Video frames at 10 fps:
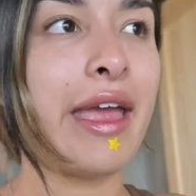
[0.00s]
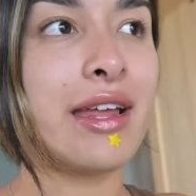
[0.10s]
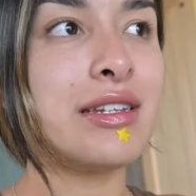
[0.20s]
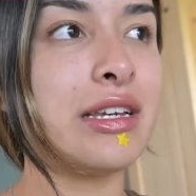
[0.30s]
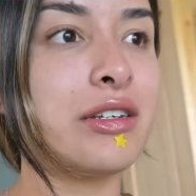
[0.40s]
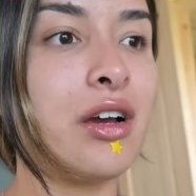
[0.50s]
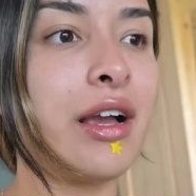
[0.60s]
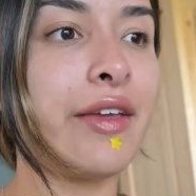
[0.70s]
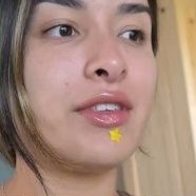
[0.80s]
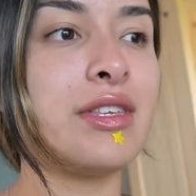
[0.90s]
and
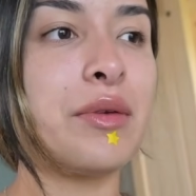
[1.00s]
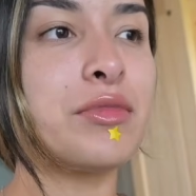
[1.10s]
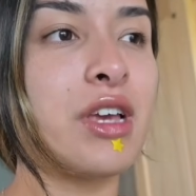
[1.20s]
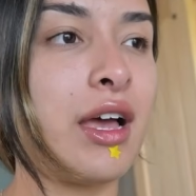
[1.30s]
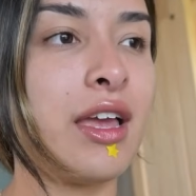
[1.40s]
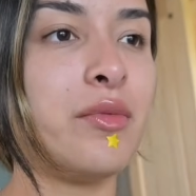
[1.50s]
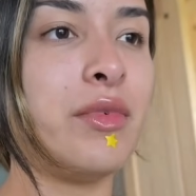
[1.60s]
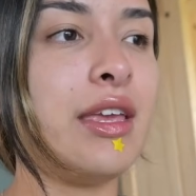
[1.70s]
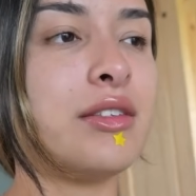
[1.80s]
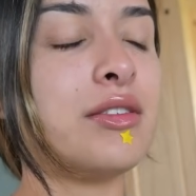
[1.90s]
TikTok at the same time
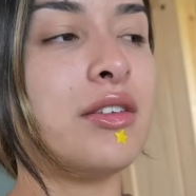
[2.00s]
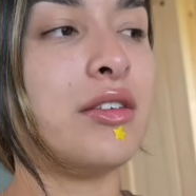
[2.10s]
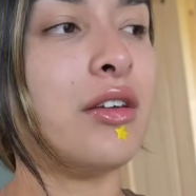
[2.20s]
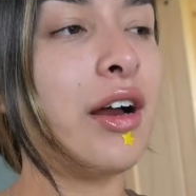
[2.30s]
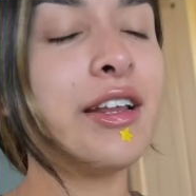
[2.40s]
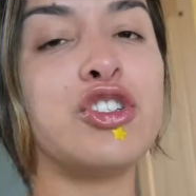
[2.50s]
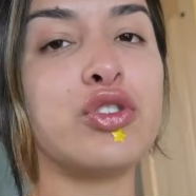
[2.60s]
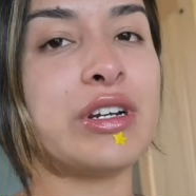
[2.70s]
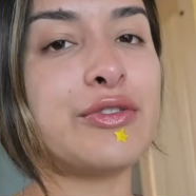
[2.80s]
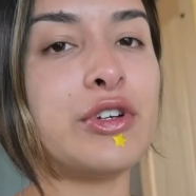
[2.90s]
is not as
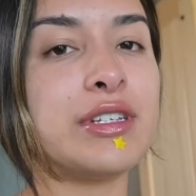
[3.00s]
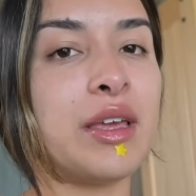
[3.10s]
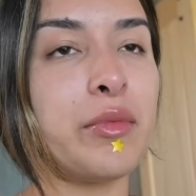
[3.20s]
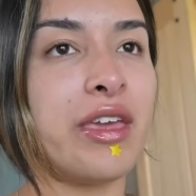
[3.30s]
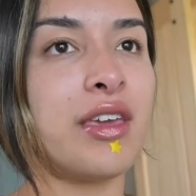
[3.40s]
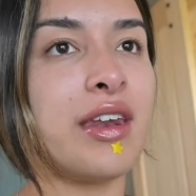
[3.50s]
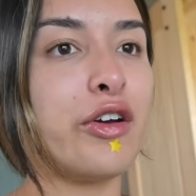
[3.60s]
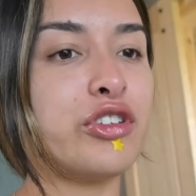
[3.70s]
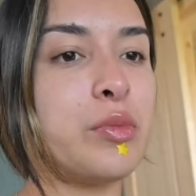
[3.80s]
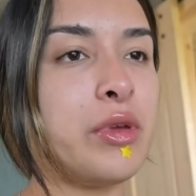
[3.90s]
stressful stressful as I make it
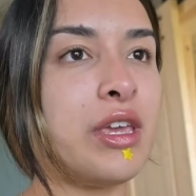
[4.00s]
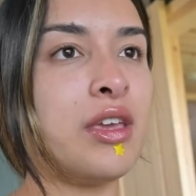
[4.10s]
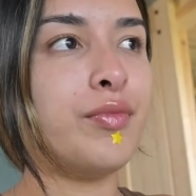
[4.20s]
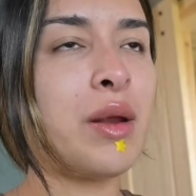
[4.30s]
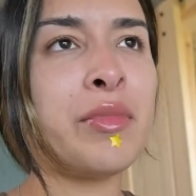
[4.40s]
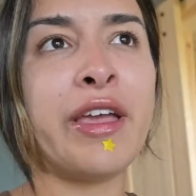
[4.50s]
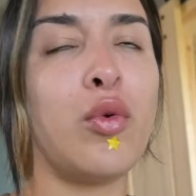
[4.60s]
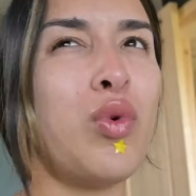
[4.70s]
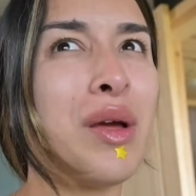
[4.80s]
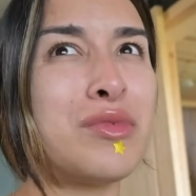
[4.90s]
out to be. But I'm like,
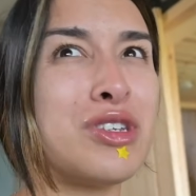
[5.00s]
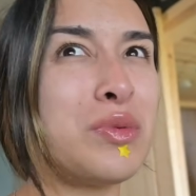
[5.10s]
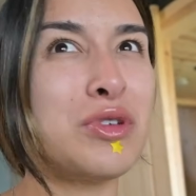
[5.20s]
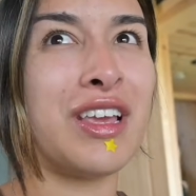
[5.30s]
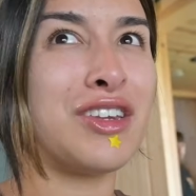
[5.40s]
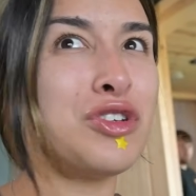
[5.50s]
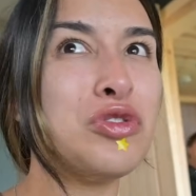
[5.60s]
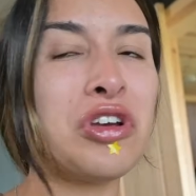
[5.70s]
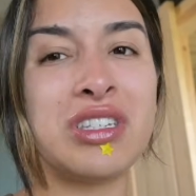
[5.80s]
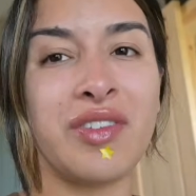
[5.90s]
what? I'm just supposed to get two
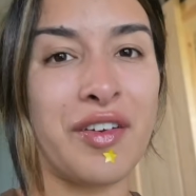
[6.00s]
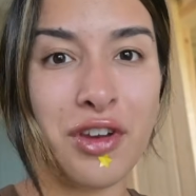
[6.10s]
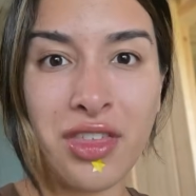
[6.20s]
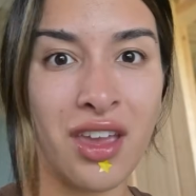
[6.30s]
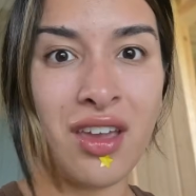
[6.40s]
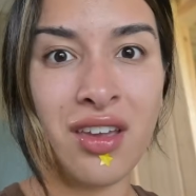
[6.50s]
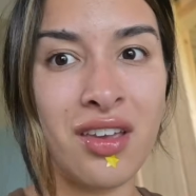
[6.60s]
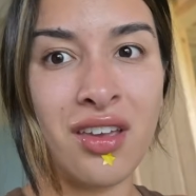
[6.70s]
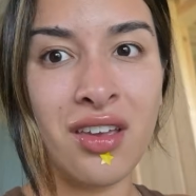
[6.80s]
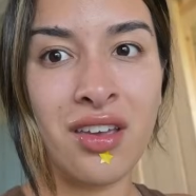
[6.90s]
shots of everything?
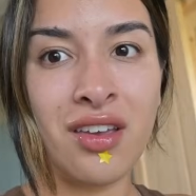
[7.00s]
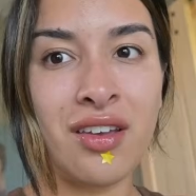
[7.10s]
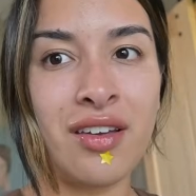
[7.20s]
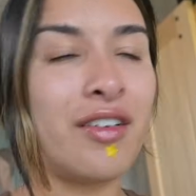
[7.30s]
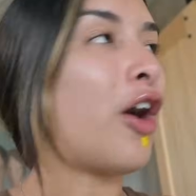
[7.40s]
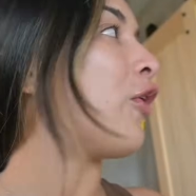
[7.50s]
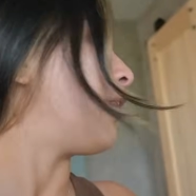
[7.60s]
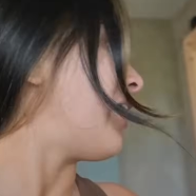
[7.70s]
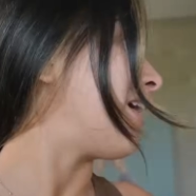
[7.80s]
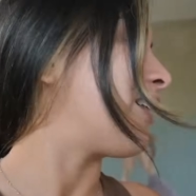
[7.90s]
Oh, hi,